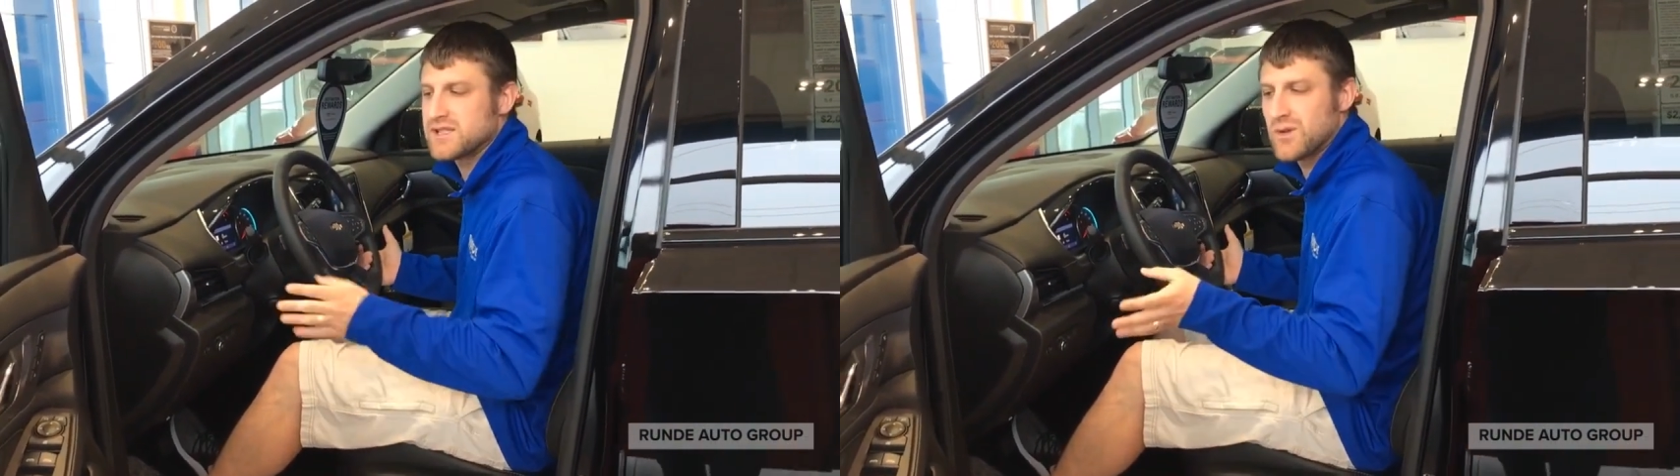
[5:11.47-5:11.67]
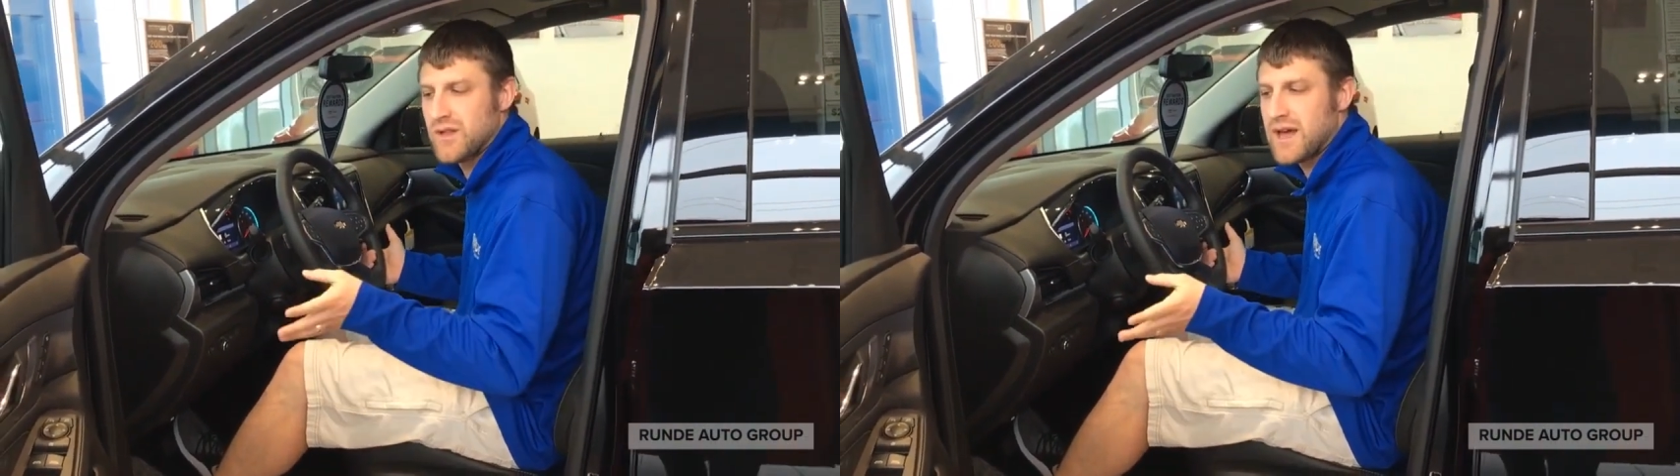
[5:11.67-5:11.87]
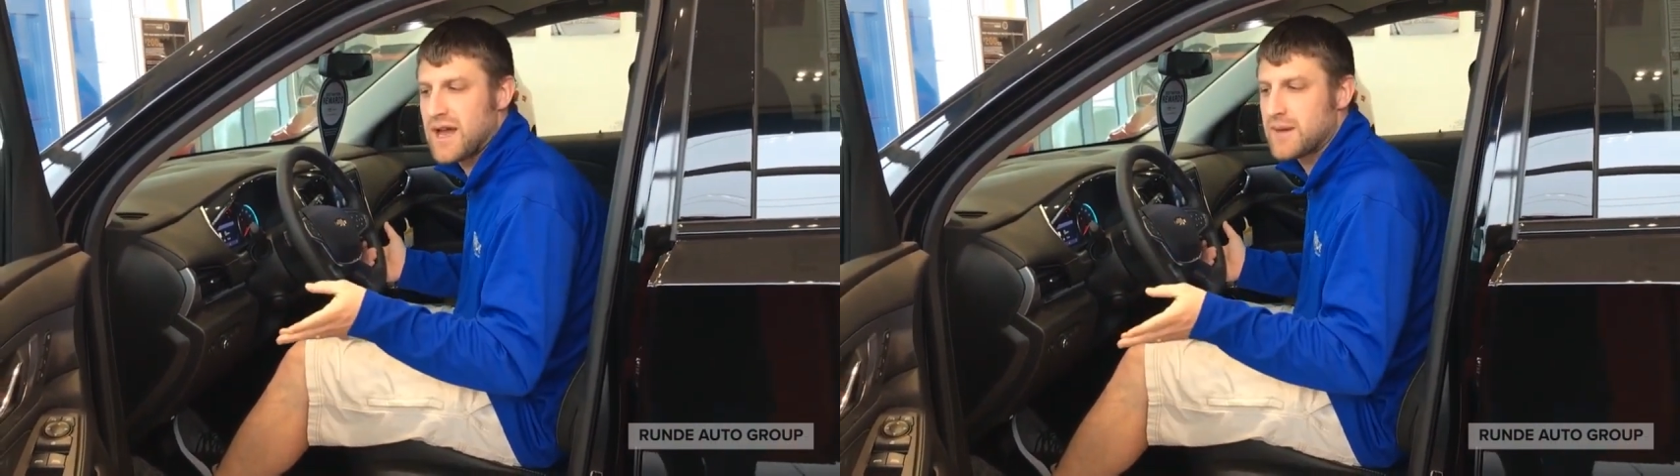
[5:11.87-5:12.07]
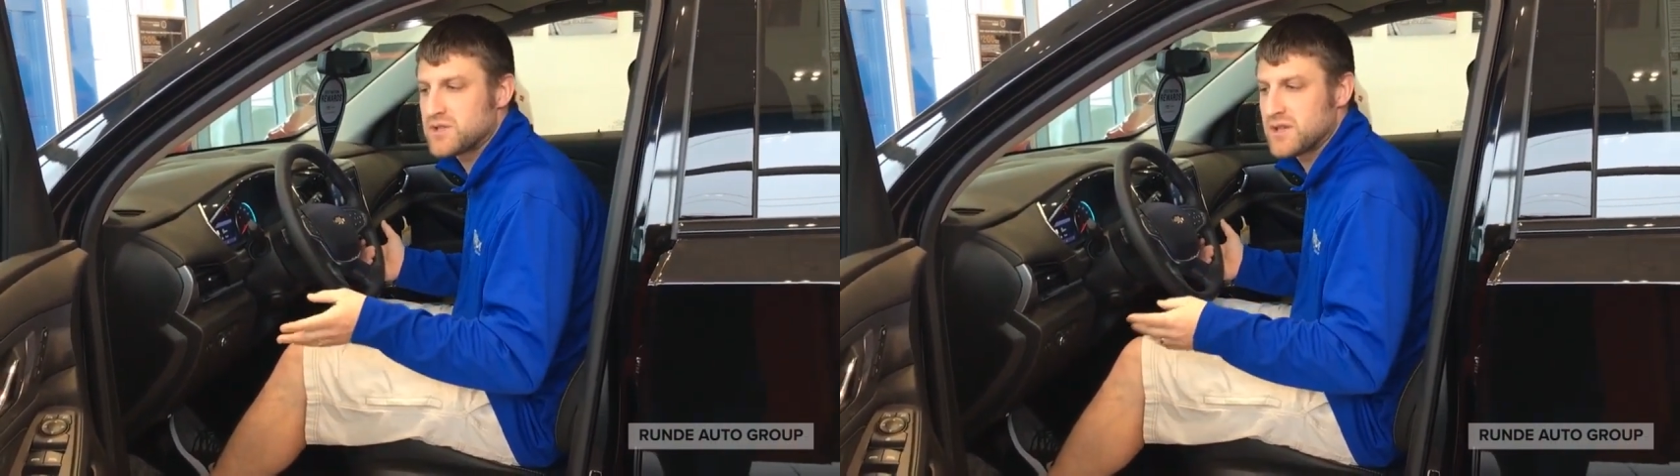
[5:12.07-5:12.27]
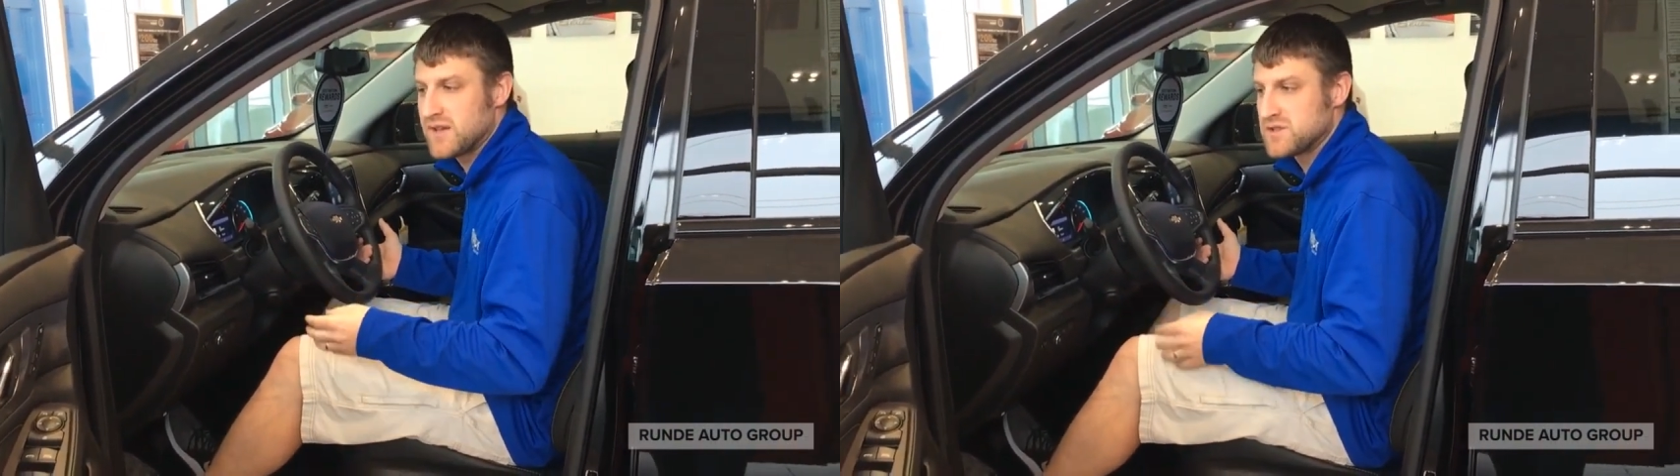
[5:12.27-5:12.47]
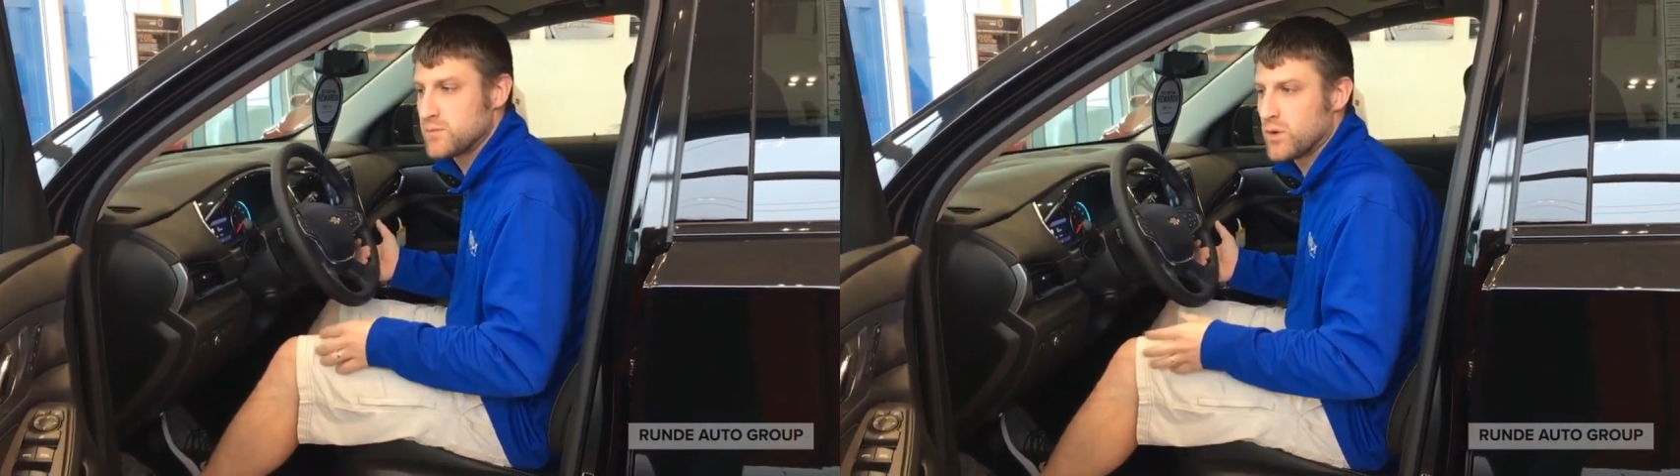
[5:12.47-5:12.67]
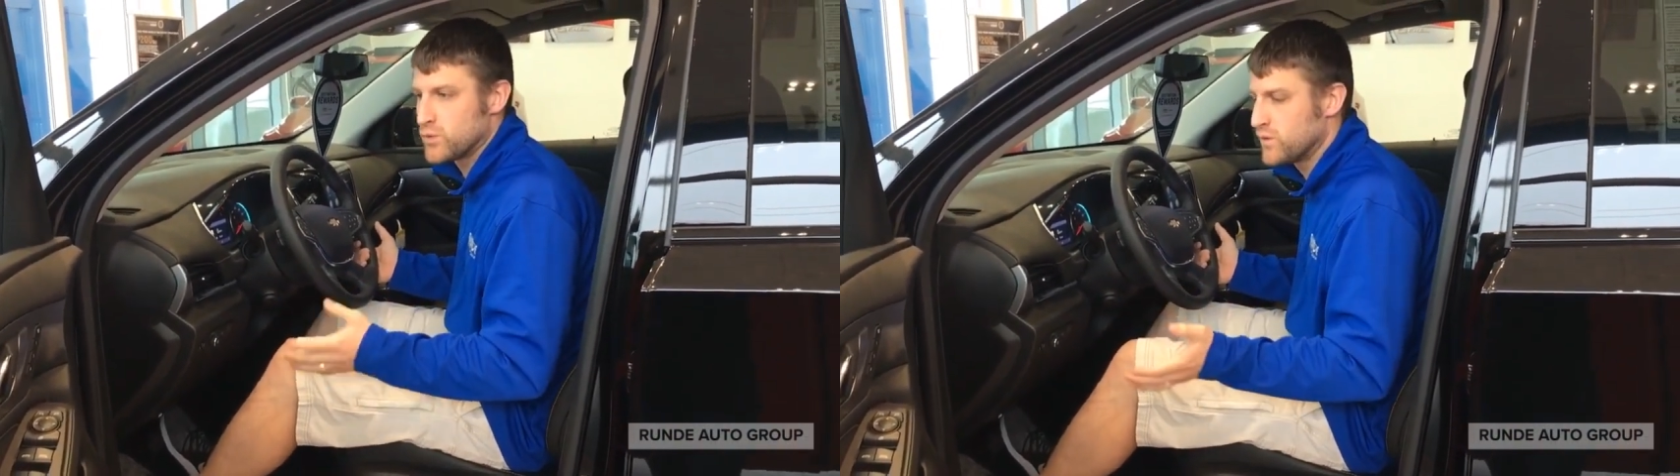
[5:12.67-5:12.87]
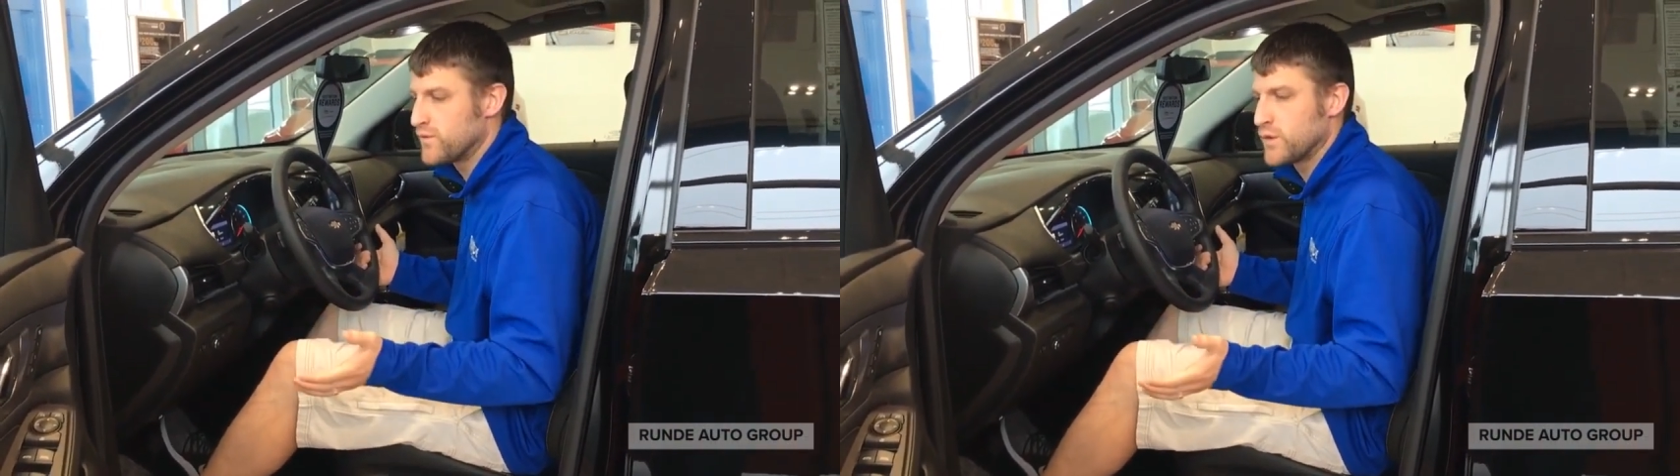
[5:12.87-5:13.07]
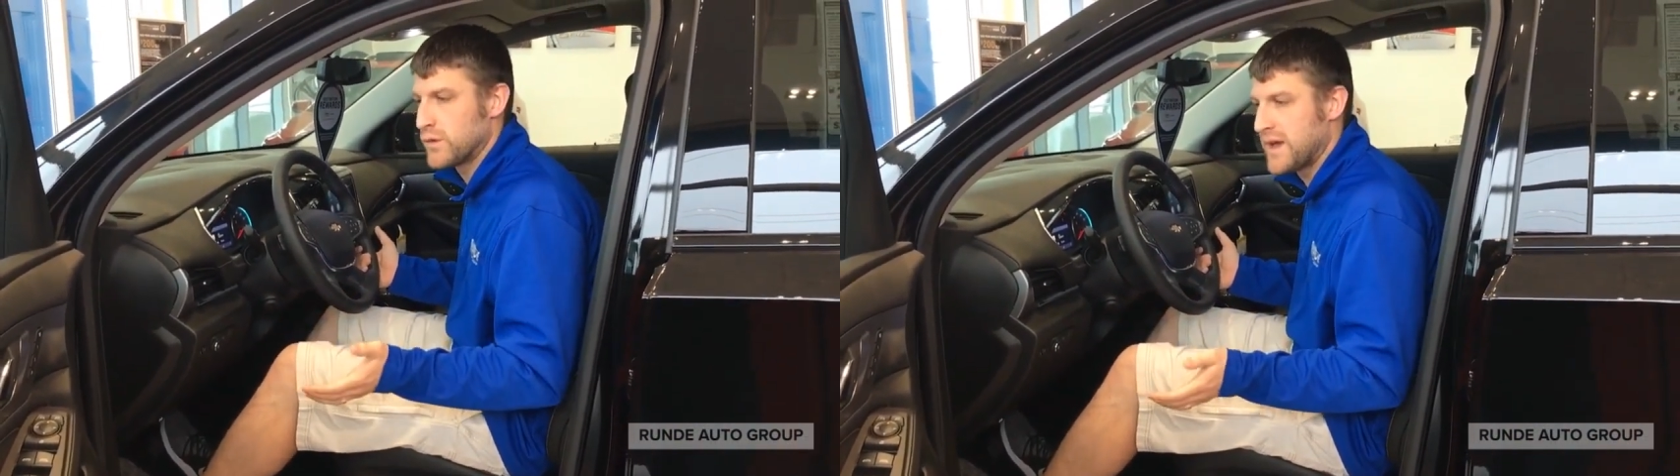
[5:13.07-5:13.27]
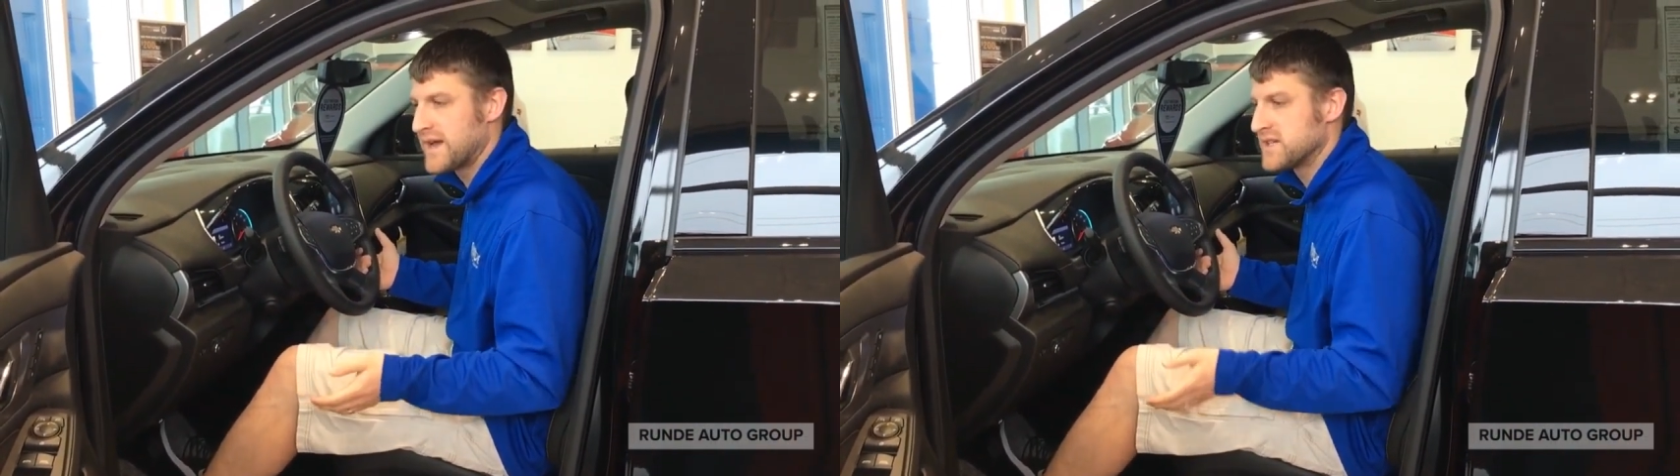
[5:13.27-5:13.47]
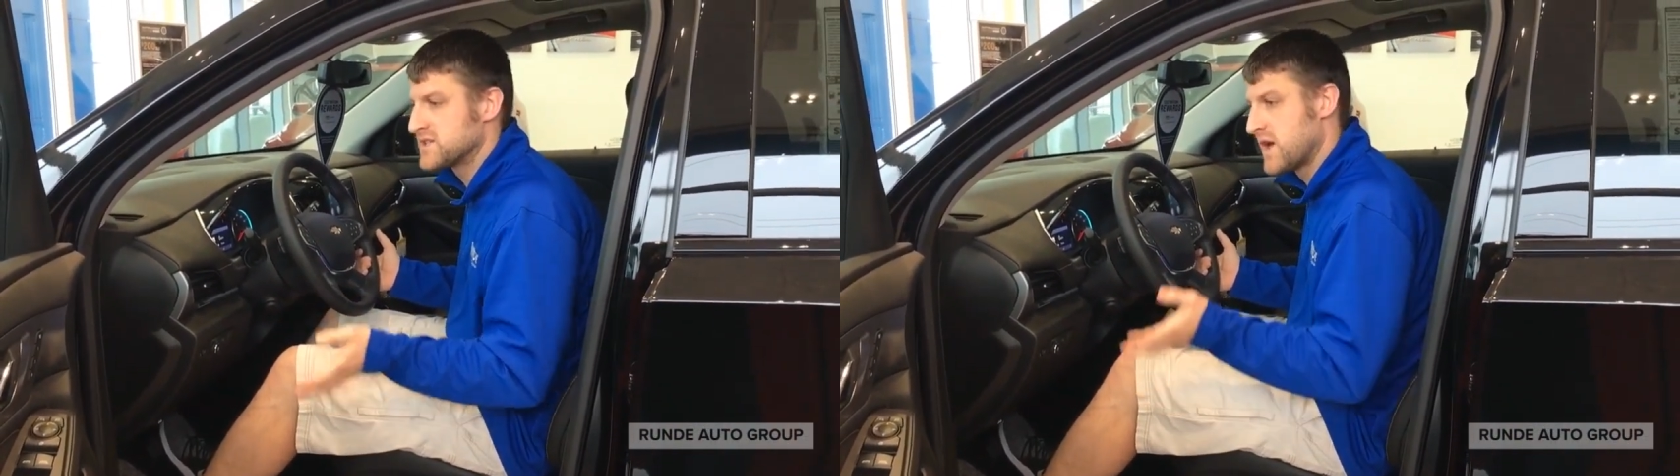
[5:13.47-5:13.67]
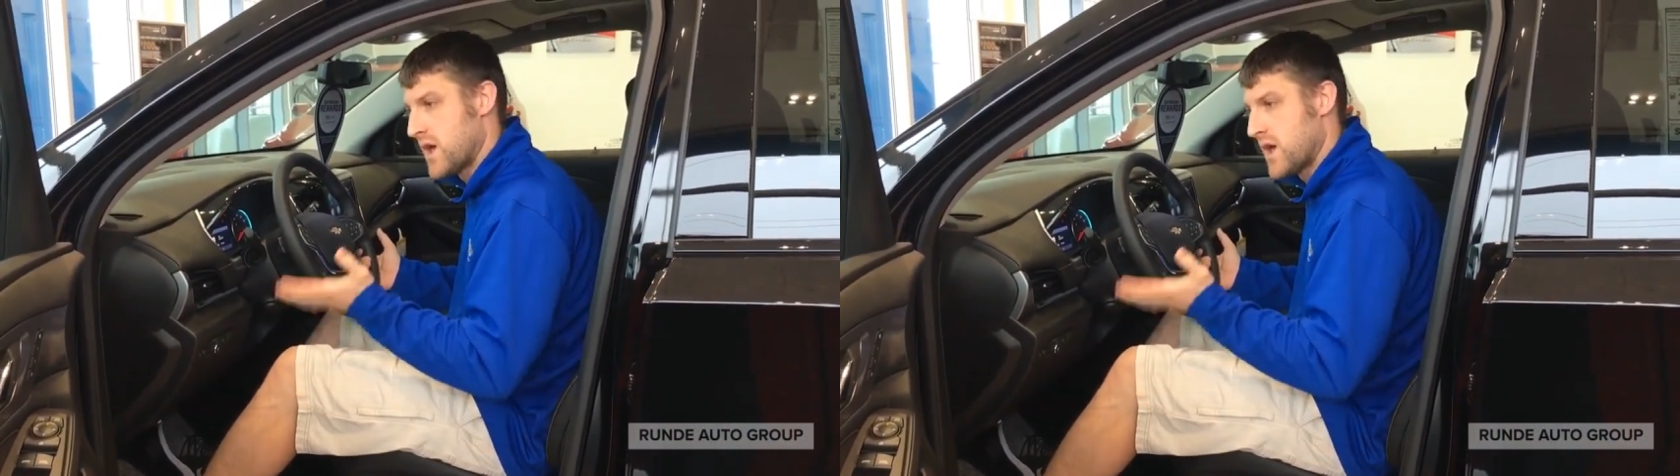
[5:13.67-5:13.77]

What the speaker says: So that option gives you more room for your legs